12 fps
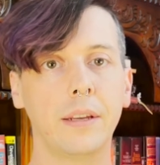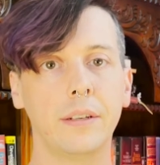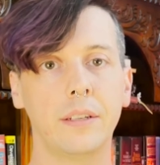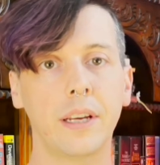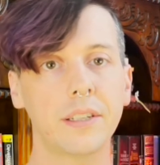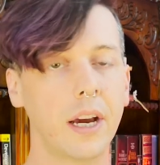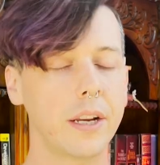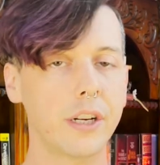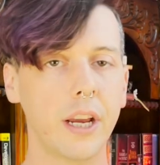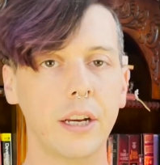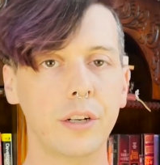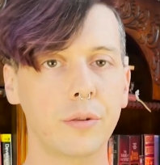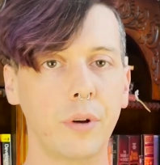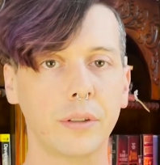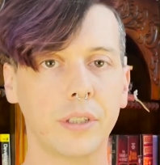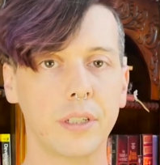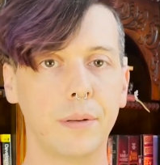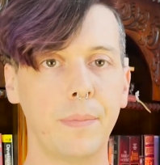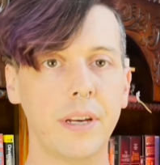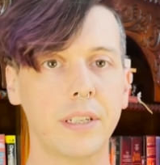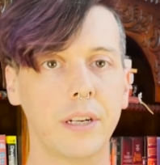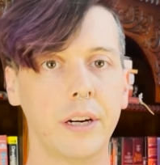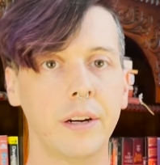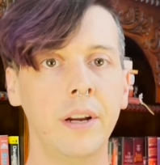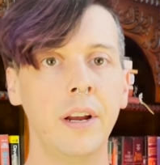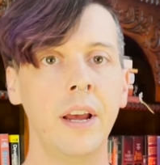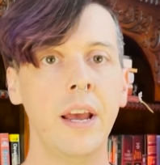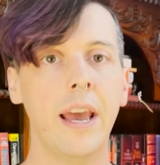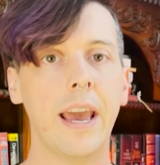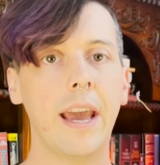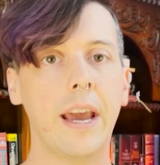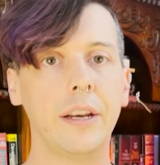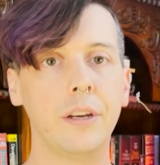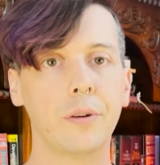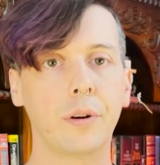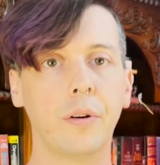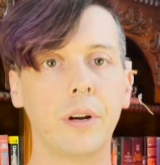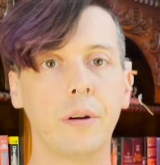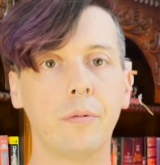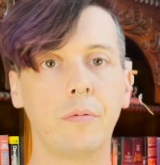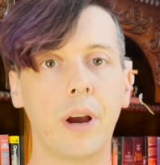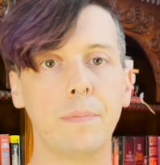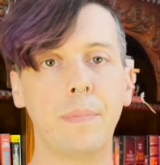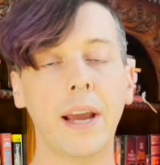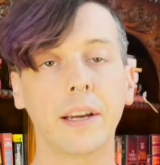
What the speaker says: does not change throughout the semester. And you're going to write back and